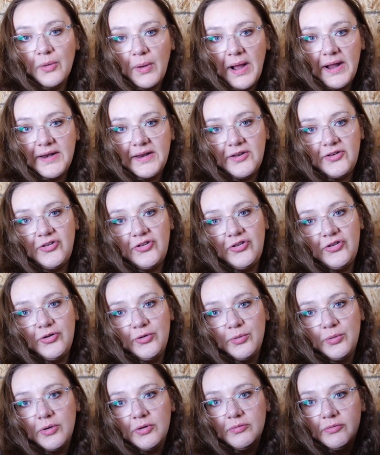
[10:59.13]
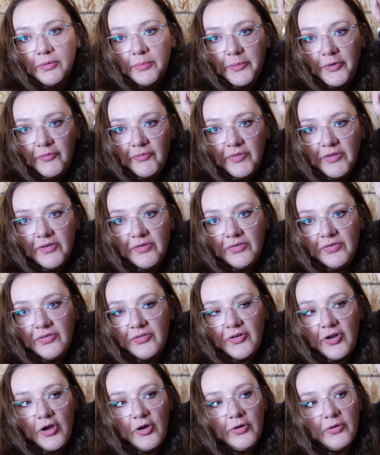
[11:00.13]
I need to remove this
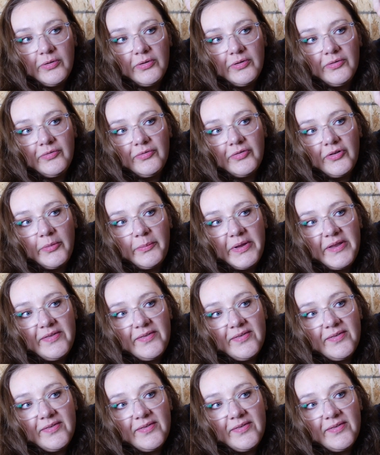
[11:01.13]
stone from its